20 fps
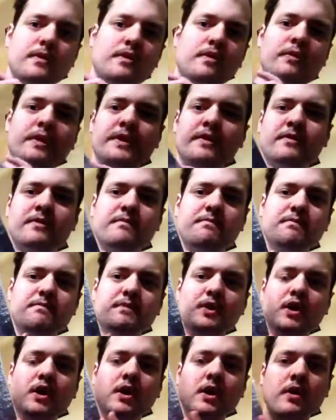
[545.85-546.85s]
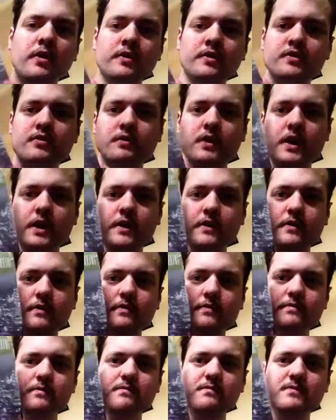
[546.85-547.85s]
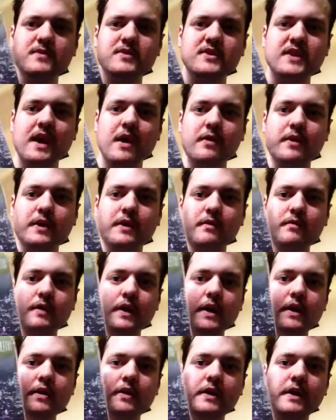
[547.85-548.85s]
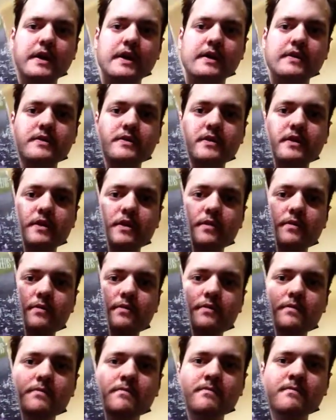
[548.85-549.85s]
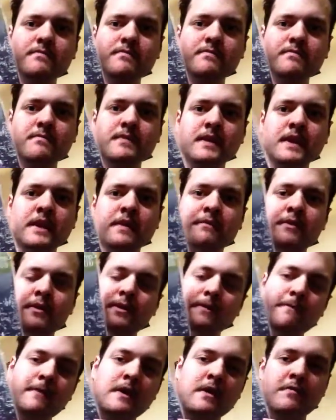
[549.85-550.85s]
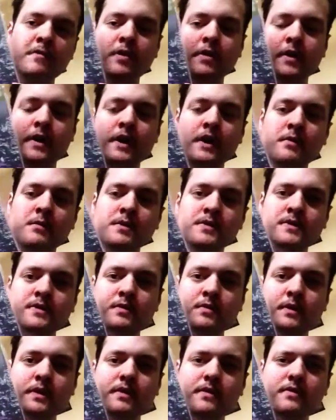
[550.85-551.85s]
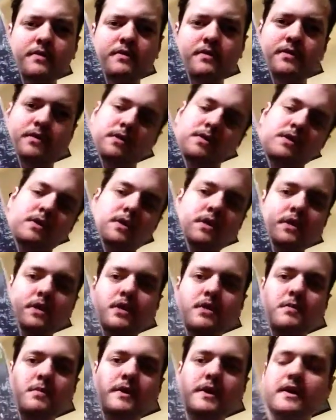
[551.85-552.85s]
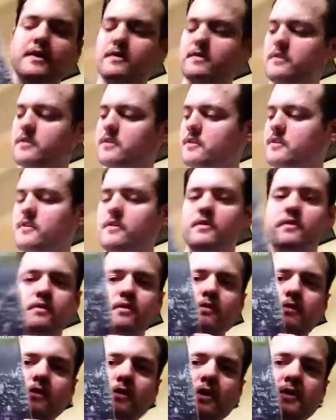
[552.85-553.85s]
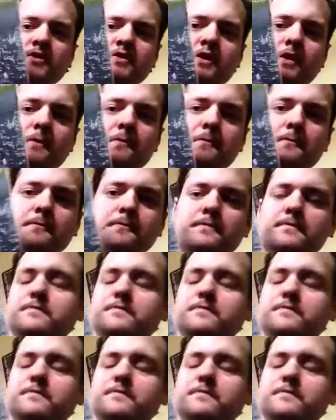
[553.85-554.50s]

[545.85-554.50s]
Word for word: great college rock sounding record, I guess. You know, kind of in the vein of REM in some way. But yeah, good stuff.